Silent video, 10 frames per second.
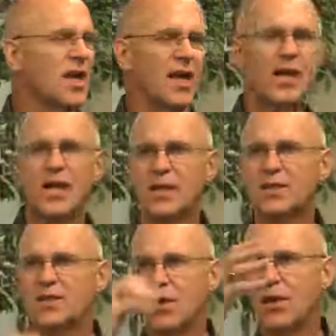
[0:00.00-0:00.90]

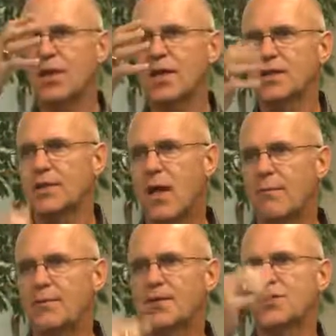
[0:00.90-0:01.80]
It started and
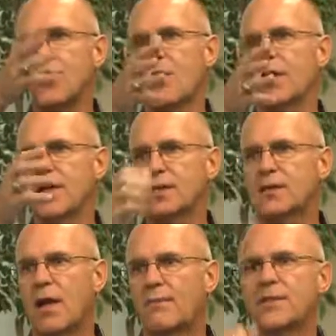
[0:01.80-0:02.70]
stopped, it started and
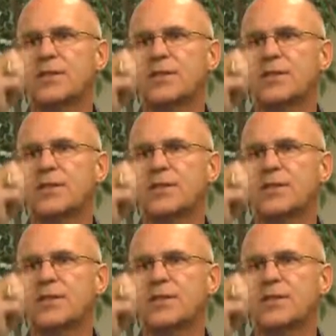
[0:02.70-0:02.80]
stopped.